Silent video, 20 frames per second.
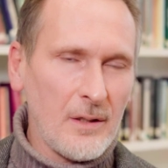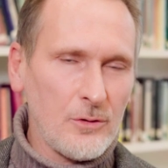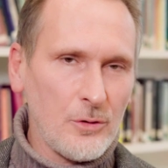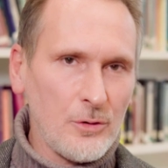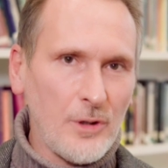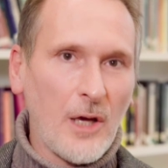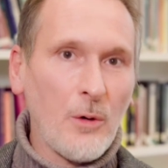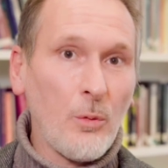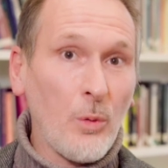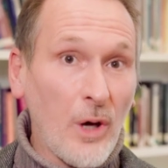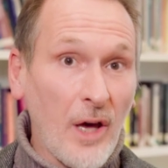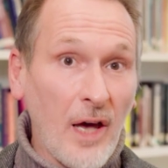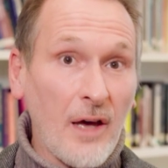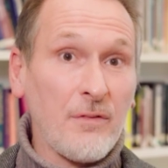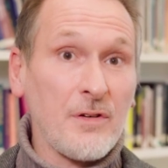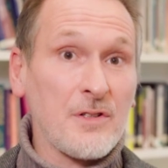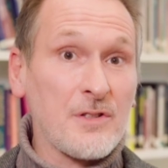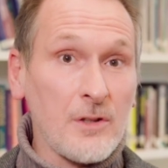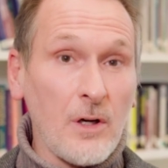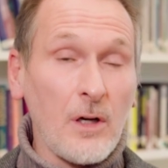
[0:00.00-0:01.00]
Today we
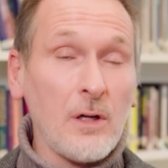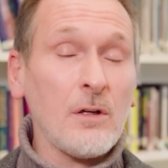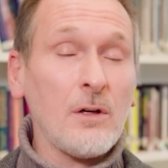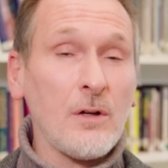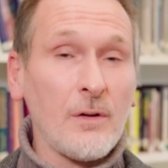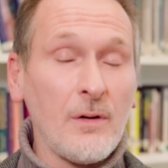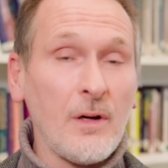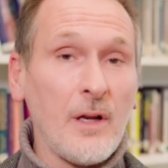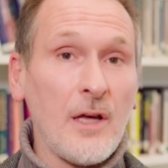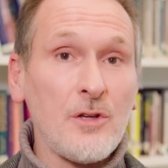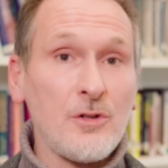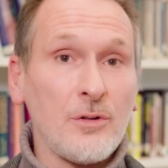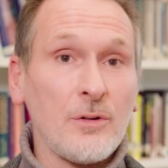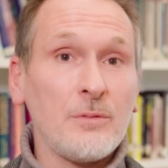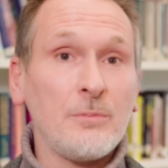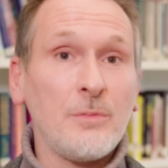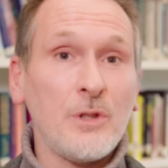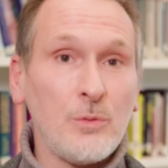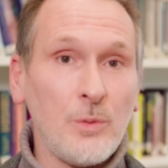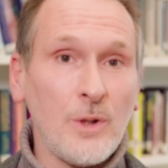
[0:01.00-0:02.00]
have a strong
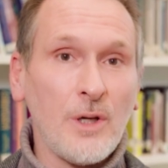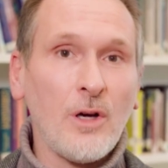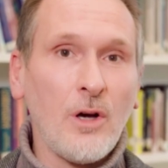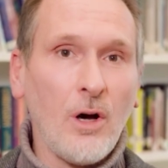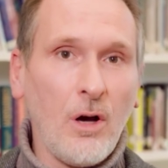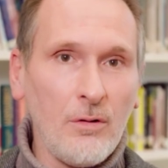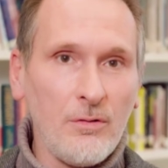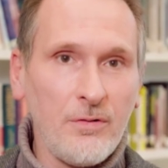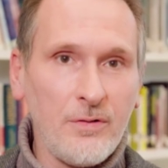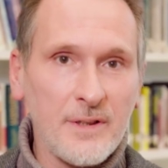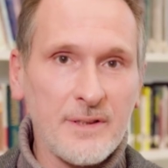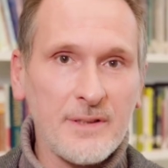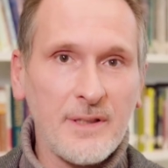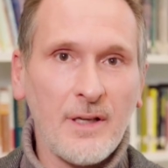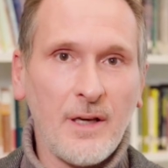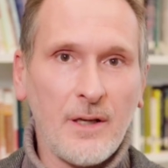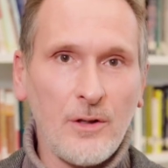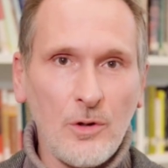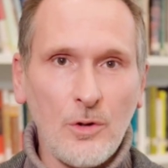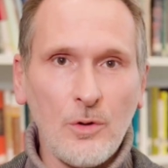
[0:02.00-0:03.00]
correlation between conflict
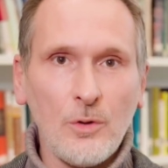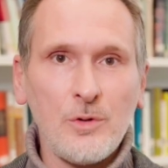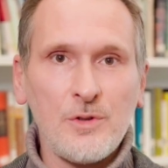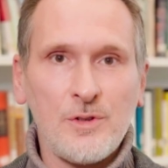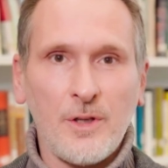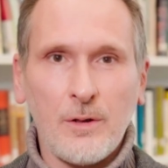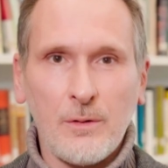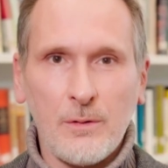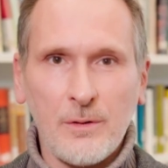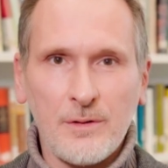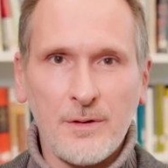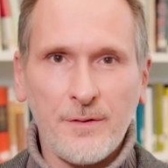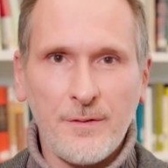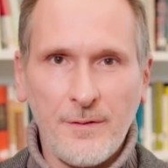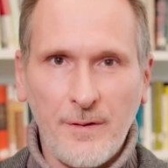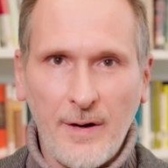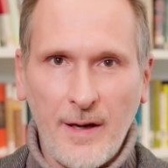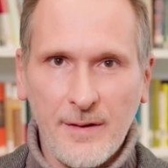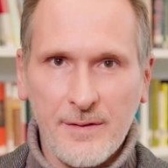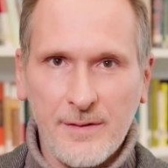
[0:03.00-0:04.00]
and new security
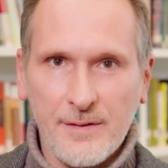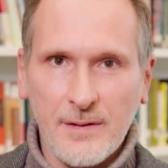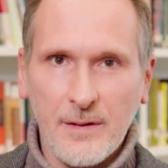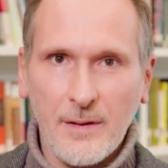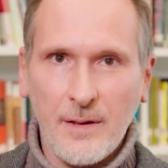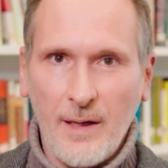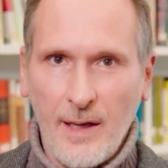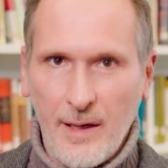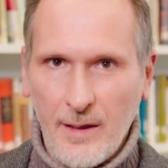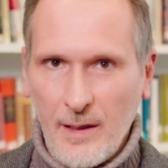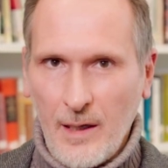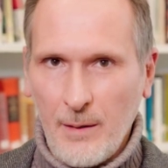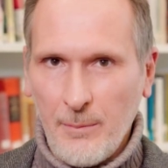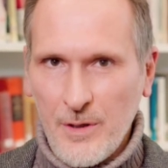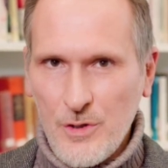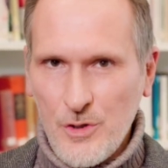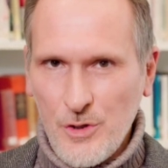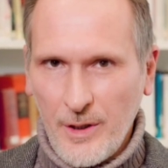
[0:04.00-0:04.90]
threats like climate